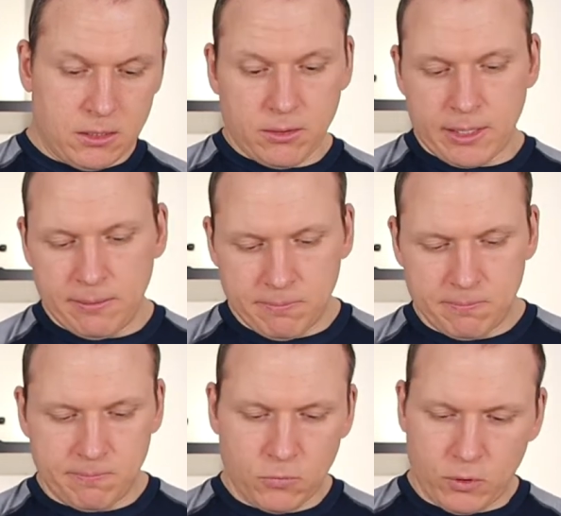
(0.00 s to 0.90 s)
Okay,
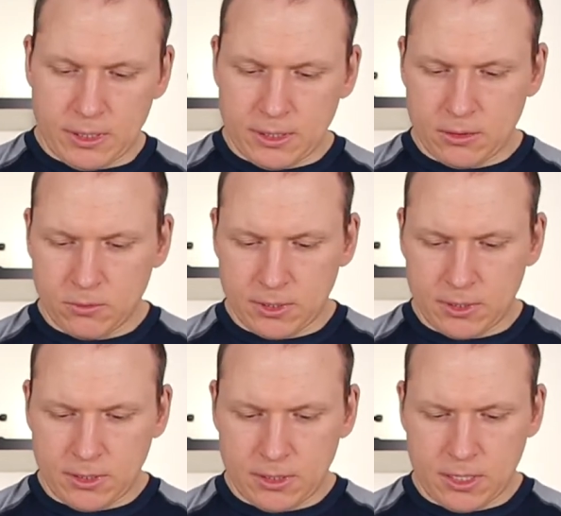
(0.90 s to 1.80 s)
well, it is what
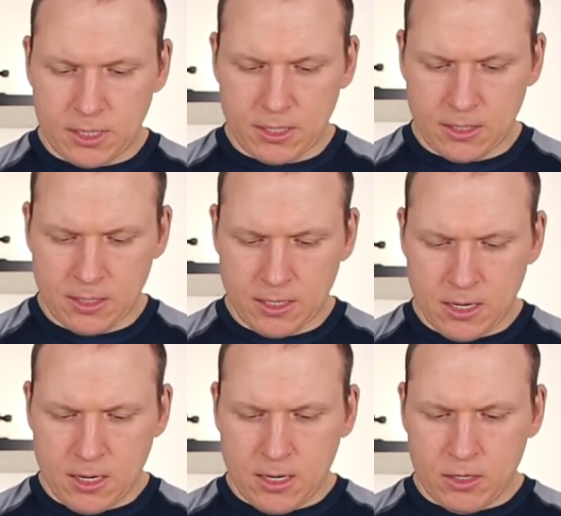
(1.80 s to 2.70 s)
it is.
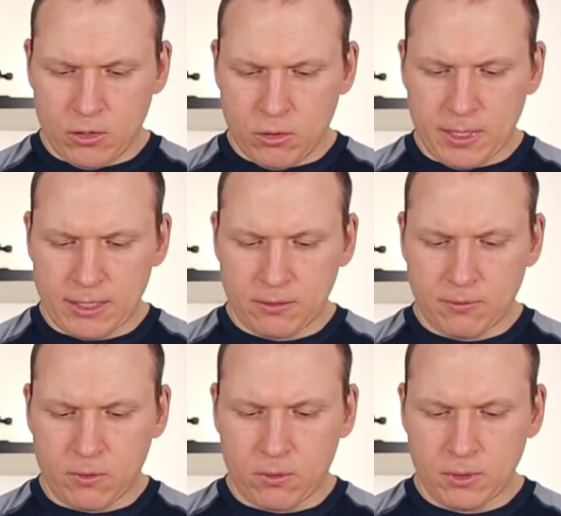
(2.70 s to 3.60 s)
Nobody's
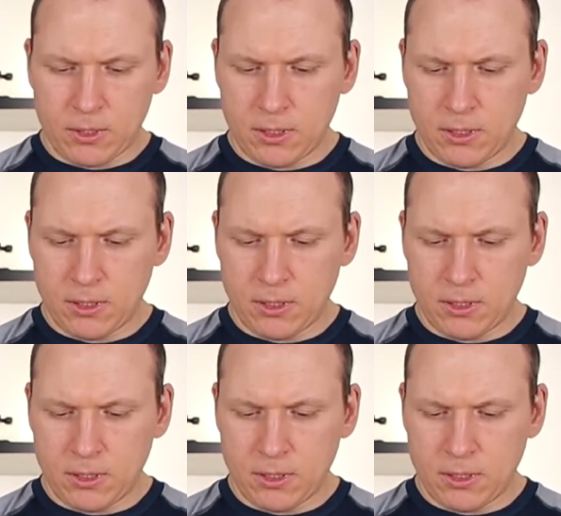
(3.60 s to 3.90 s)
fault.